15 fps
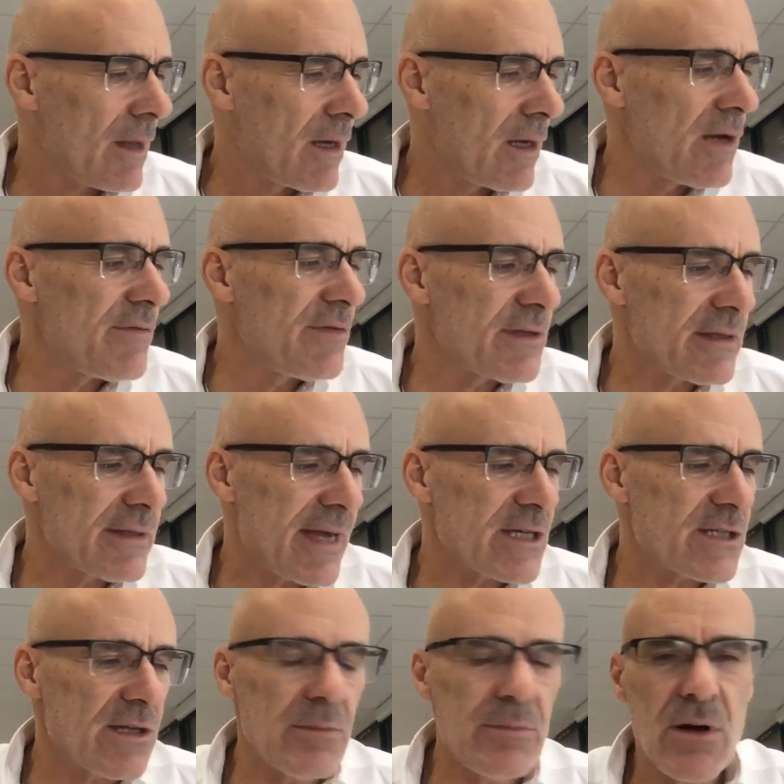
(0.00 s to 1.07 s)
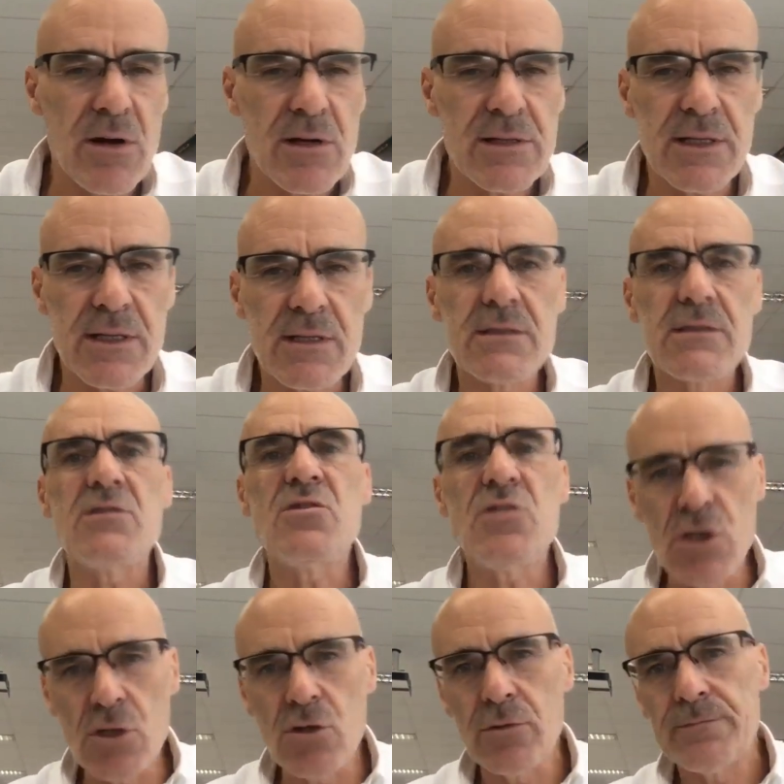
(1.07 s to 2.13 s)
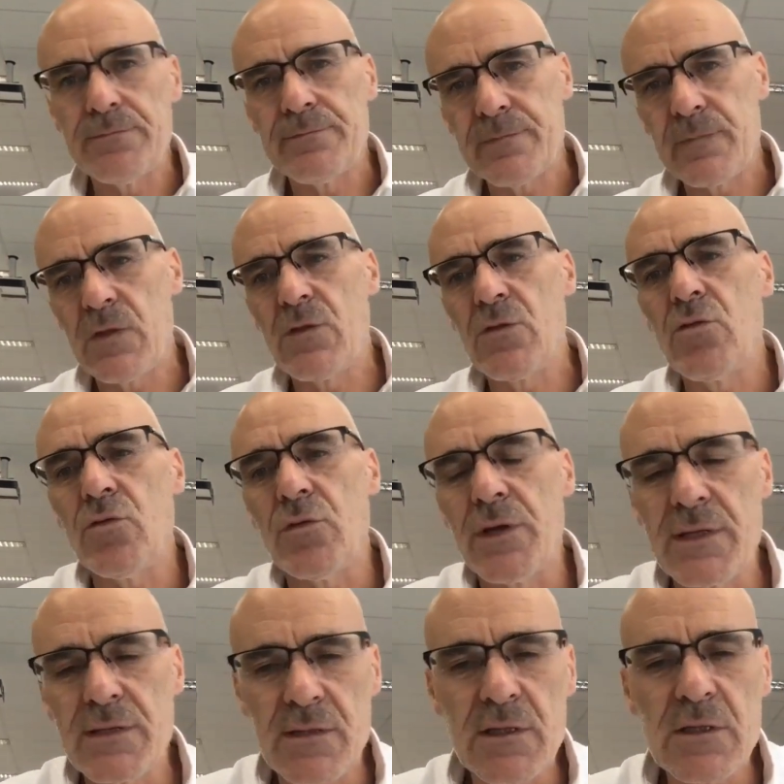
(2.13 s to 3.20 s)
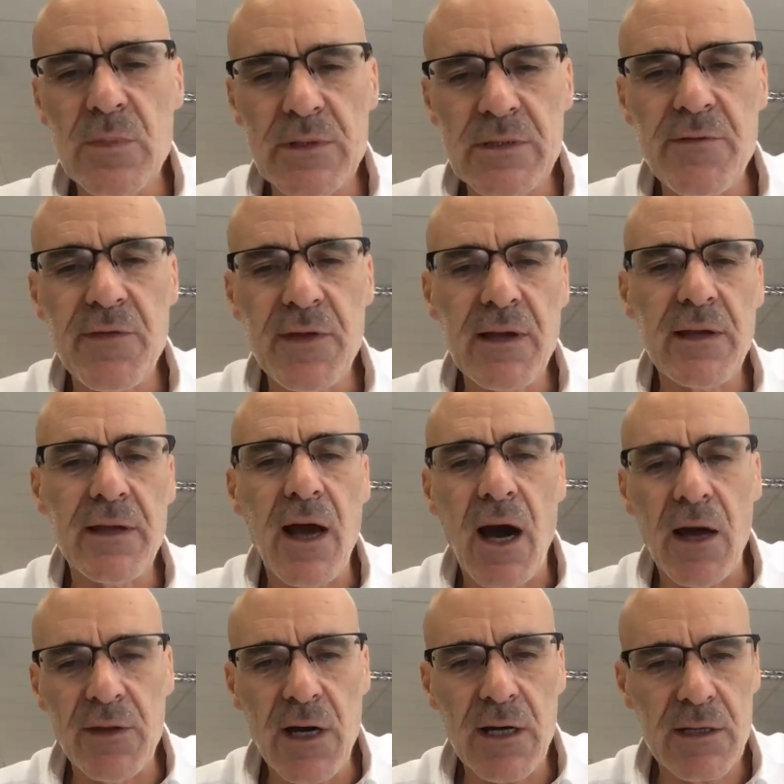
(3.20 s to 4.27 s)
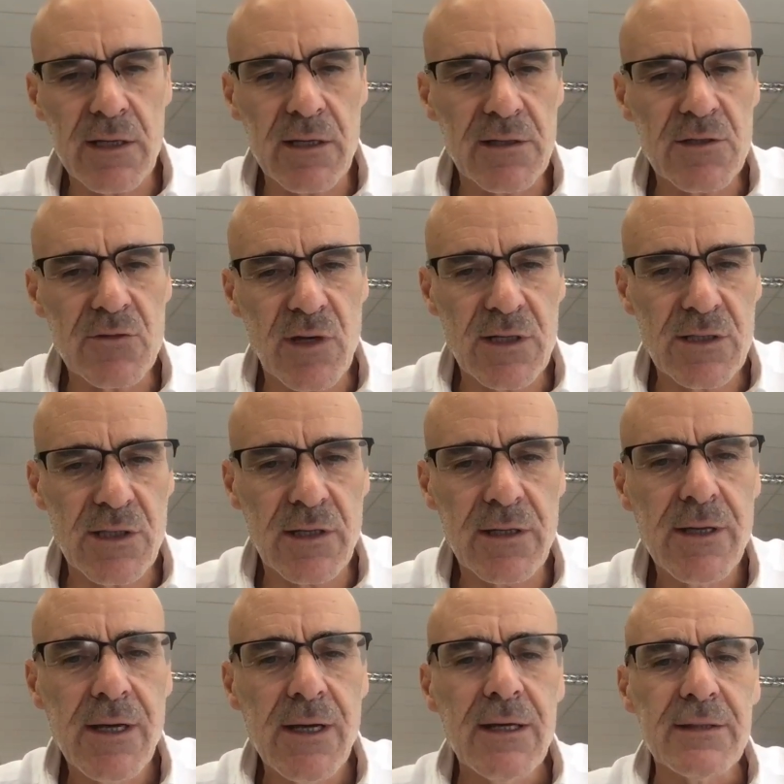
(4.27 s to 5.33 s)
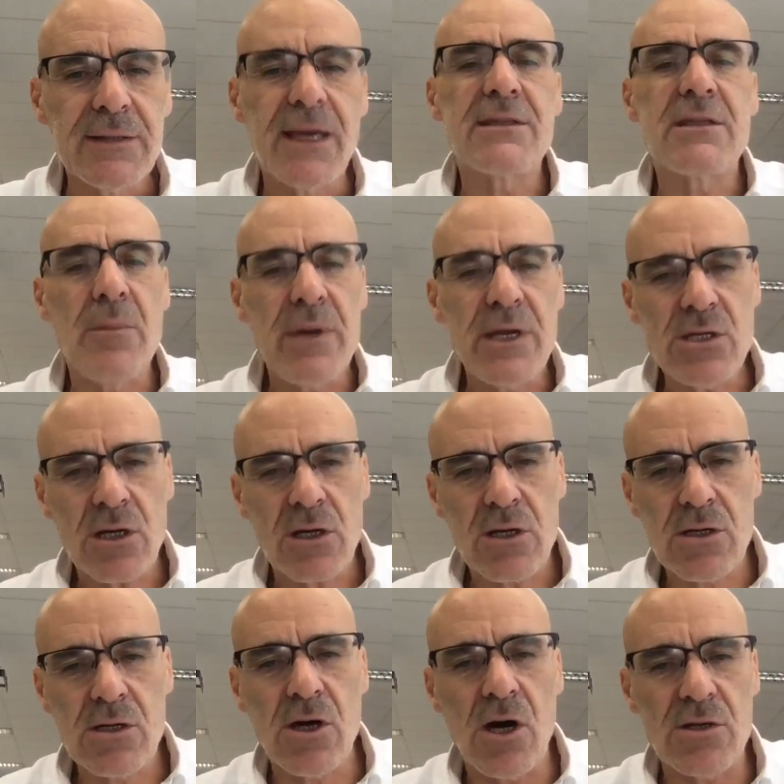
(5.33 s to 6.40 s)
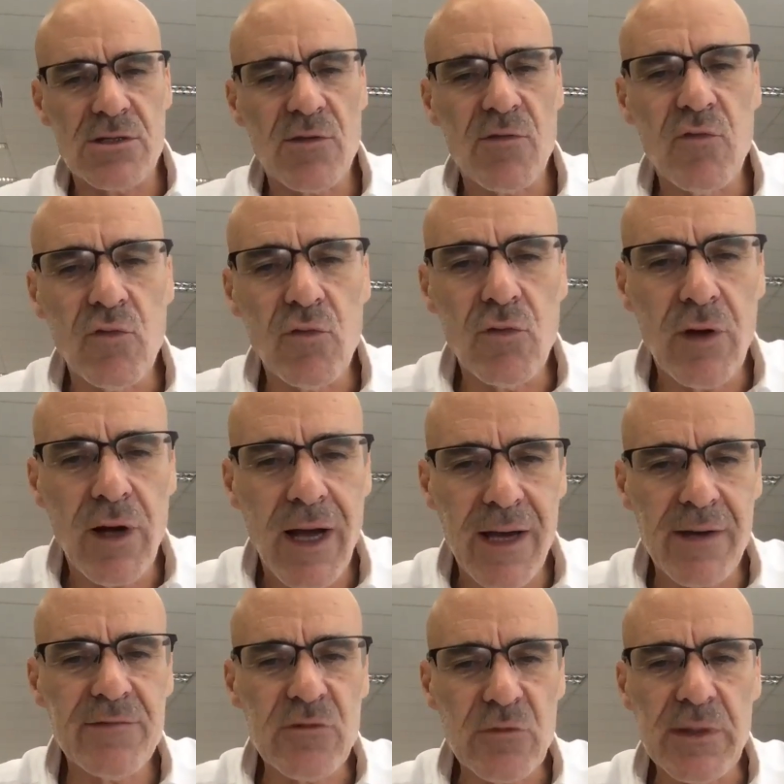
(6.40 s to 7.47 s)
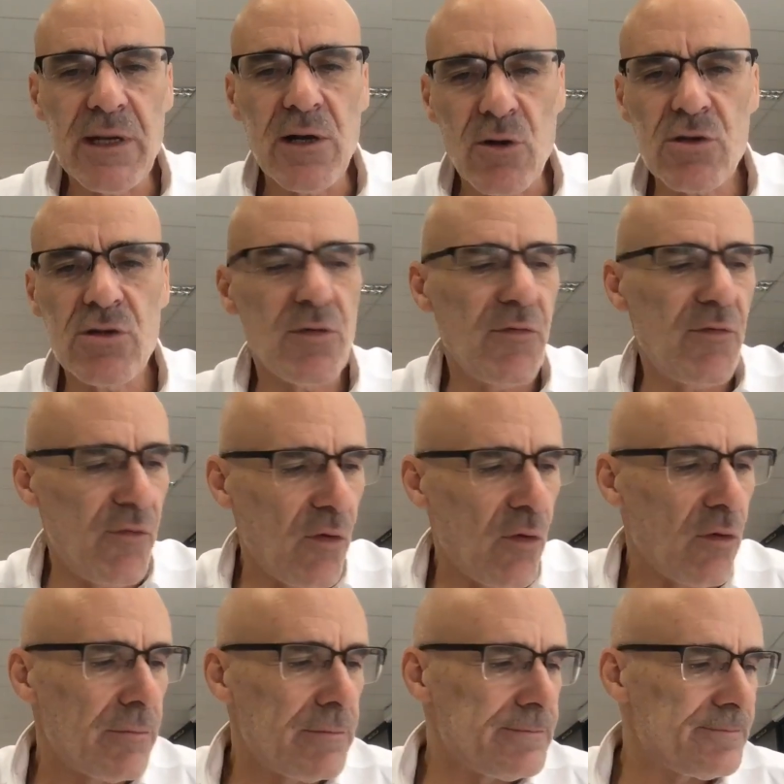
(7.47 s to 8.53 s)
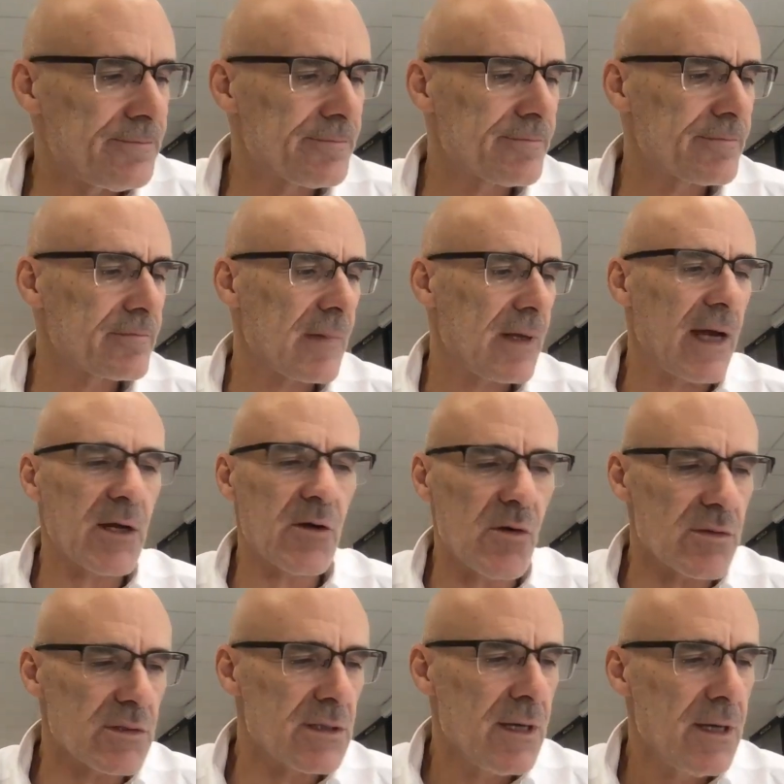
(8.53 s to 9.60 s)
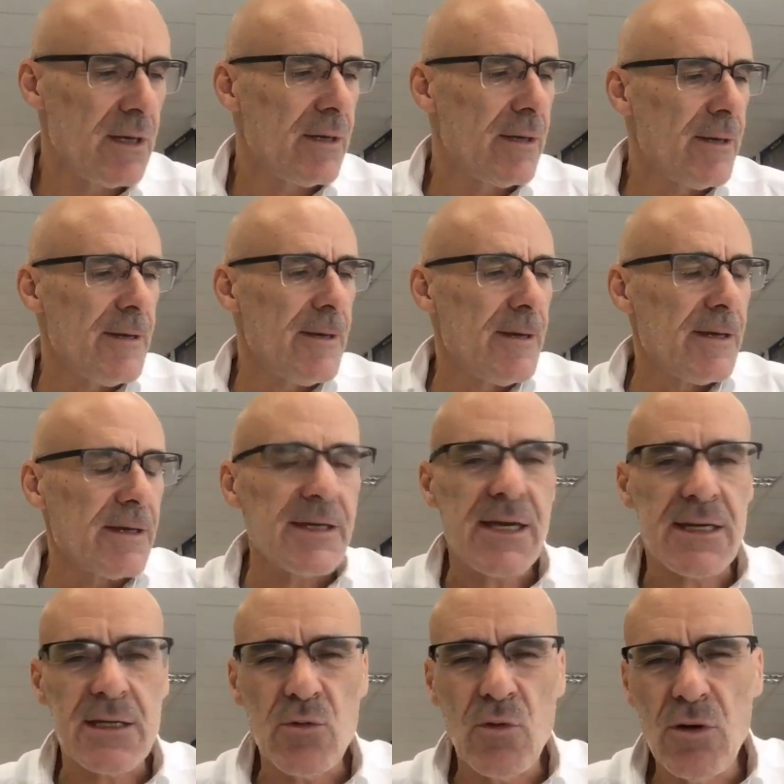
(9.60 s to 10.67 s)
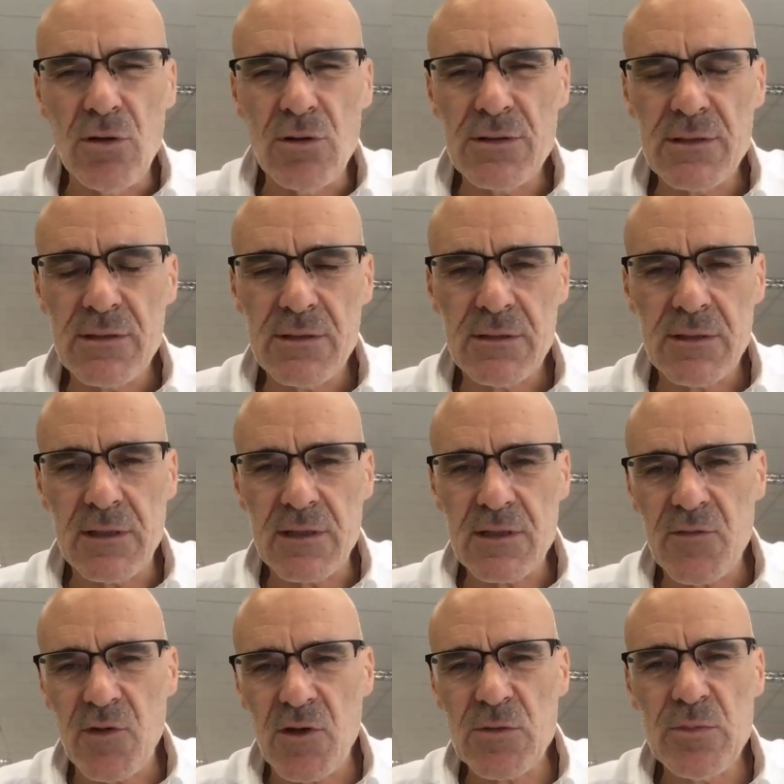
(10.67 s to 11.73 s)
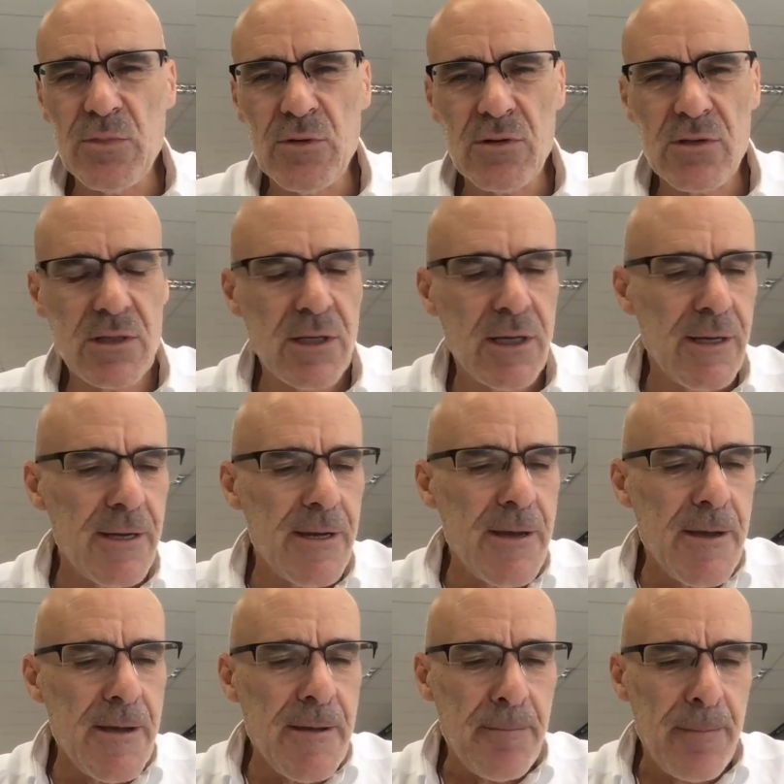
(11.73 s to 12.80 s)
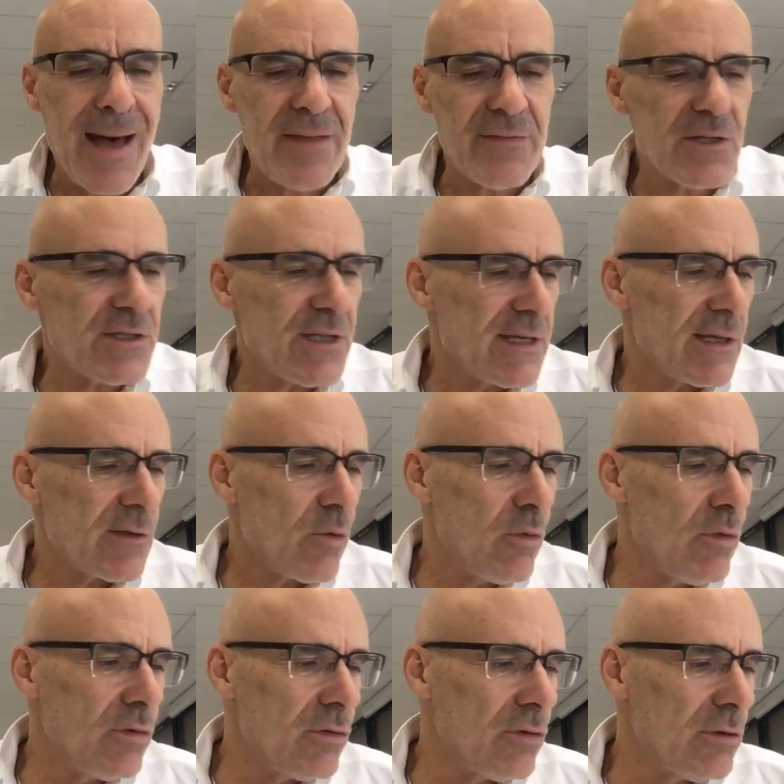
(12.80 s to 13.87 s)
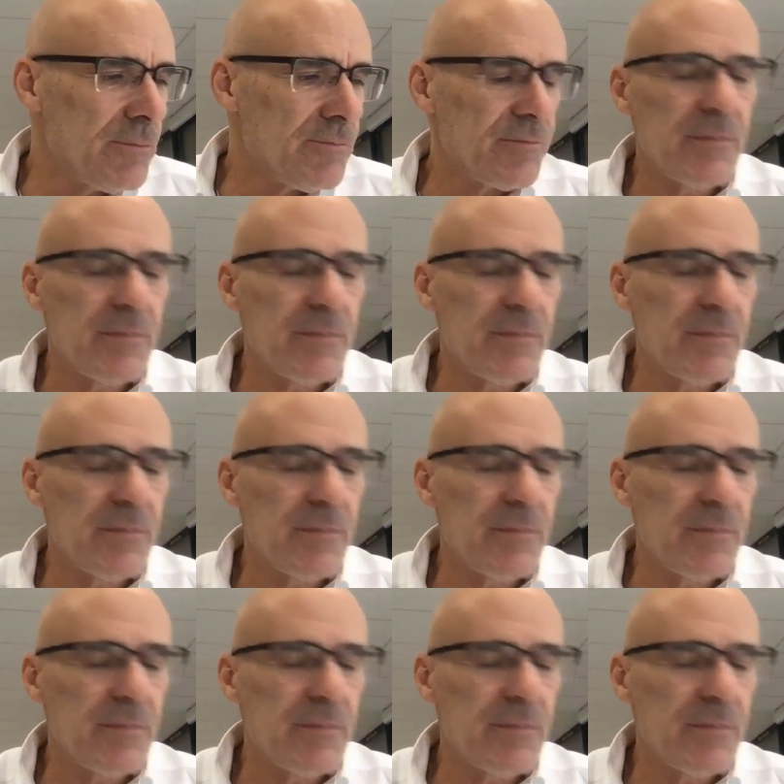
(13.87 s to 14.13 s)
of international politics, due to its specifically anarchical structure, that the major causes of war have to be looked for. I quote Kenneth Waltz in his first book, Man, the State and War,